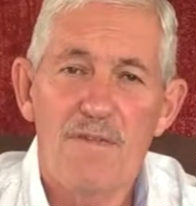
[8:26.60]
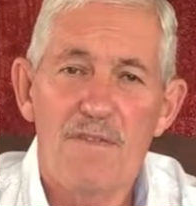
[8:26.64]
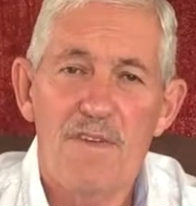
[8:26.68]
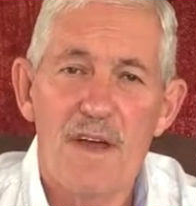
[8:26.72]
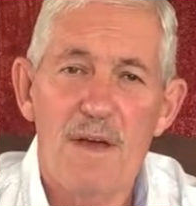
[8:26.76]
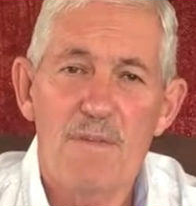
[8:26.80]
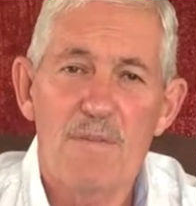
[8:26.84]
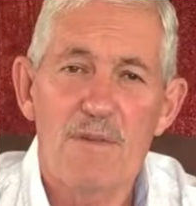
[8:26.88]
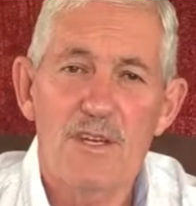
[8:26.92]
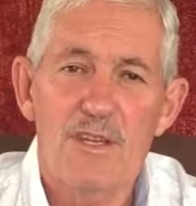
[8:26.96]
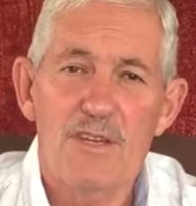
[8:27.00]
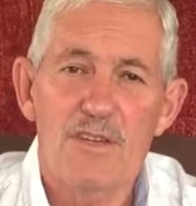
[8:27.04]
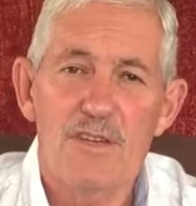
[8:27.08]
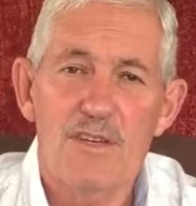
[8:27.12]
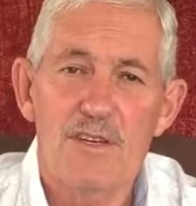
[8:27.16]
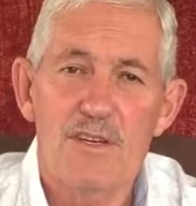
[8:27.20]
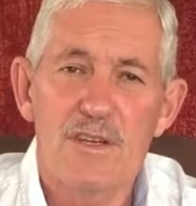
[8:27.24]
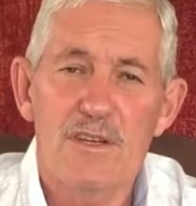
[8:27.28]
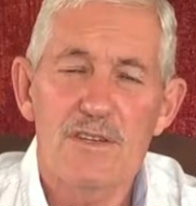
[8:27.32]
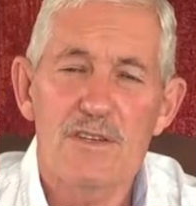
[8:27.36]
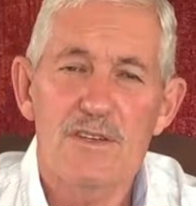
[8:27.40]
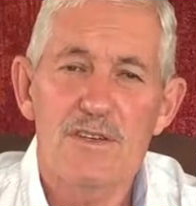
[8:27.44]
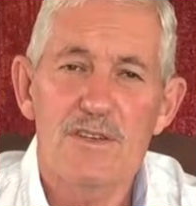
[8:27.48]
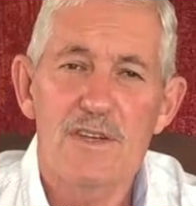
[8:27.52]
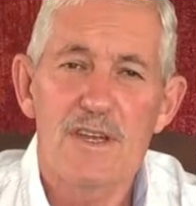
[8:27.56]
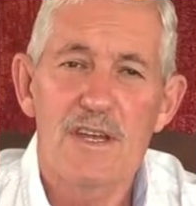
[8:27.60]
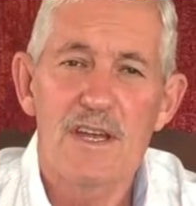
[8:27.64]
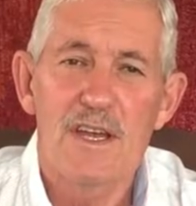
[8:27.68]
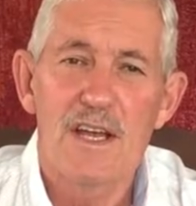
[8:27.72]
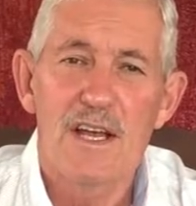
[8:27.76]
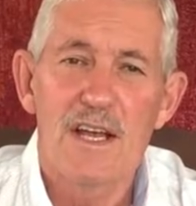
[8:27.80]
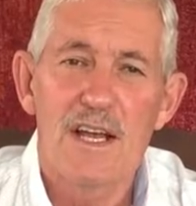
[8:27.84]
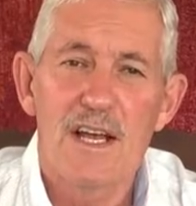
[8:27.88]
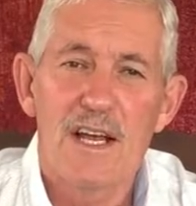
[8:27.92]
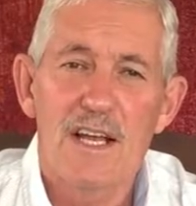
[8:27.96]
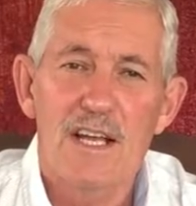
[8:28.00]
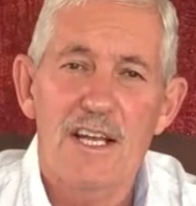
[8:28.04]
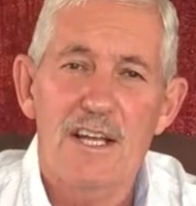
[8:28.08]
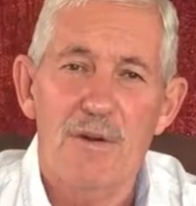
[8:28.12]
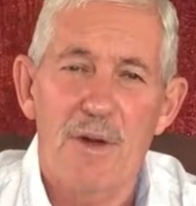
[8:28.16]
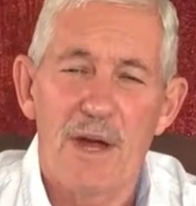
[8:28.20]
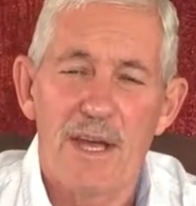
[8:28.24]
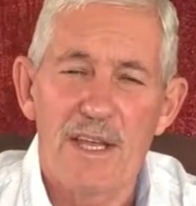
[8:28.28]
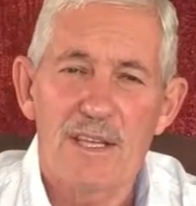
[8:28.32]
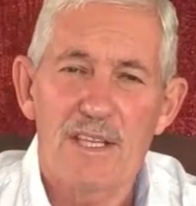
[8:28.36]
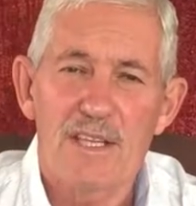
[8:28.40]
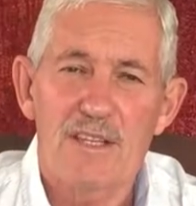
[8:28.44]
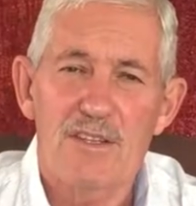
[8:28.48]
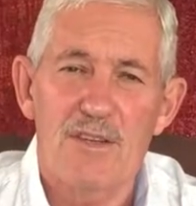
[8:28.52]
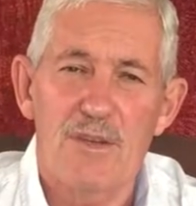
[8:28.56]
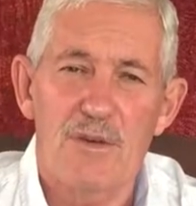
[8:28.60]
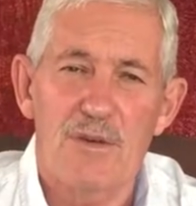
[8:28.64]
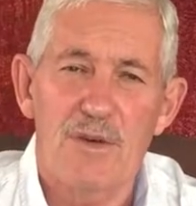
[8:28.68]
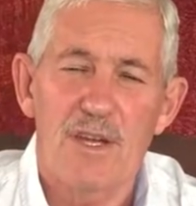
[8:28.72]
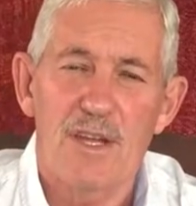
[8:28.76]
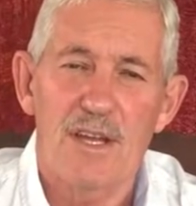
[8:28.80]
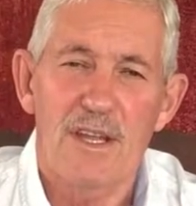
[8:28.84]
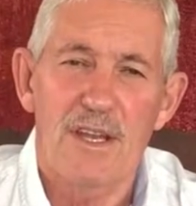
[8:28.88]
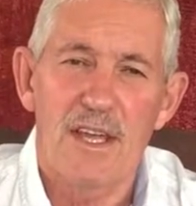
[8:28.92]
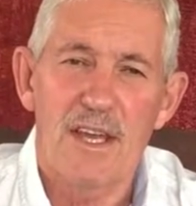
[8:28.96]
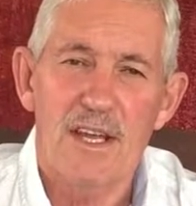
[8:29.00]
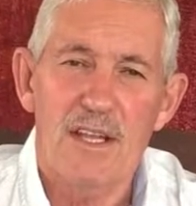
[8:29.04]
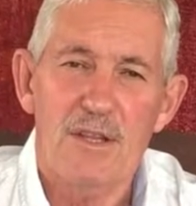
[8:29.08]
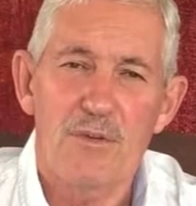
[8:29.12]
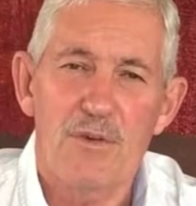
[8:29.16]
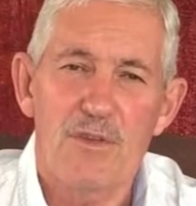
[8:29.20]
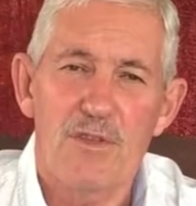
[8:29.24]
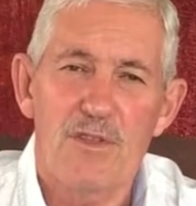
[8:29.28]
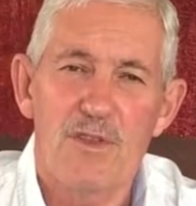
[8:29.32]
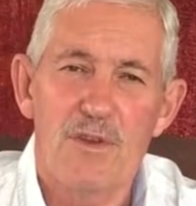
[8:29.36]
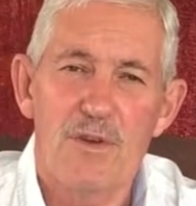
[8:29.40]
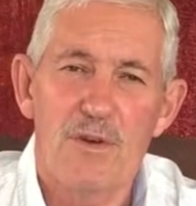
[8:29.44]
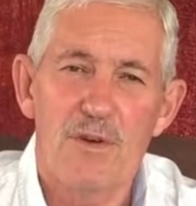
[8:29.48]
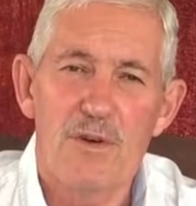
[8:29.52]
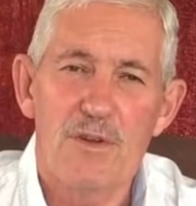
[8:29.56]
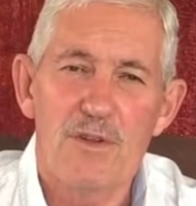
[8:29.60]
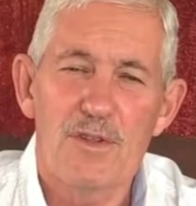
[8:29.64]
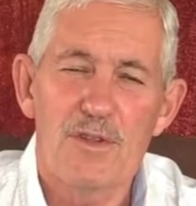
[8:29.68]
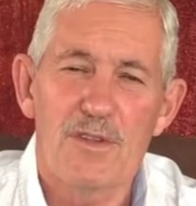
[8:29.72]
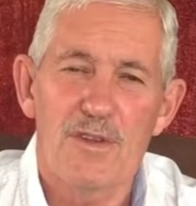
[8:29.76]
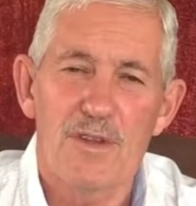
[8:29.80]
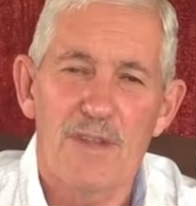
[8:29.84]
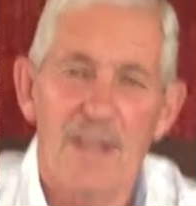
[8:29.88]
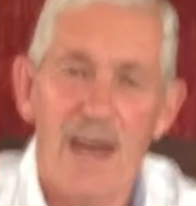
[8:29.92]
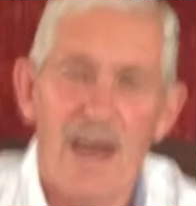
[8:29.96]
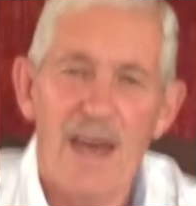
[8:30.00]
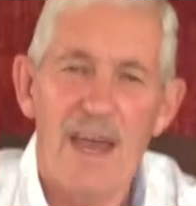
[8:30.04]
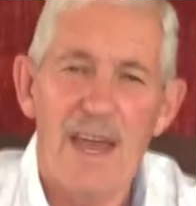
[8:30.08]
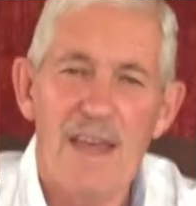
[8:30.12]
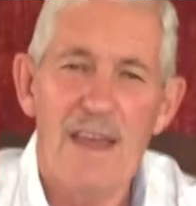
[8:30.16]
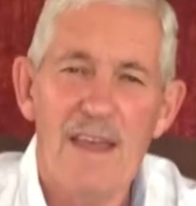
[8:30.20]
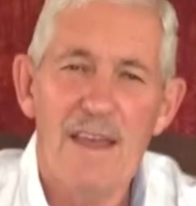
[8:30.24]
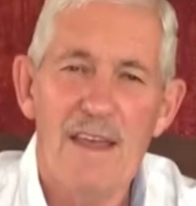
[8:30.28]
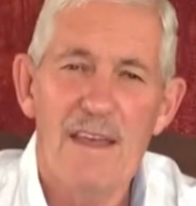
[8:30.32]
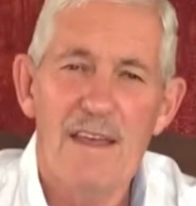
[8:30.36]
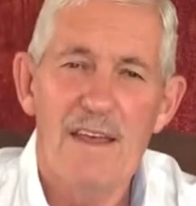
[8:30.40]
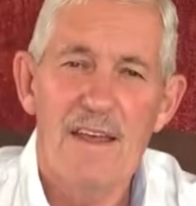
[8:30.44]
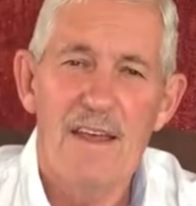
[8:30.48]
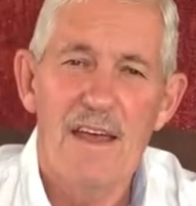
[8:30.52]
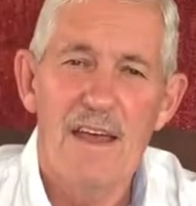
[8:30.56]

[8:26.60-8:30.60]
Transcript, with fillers: Family Church. Great to connect with you today.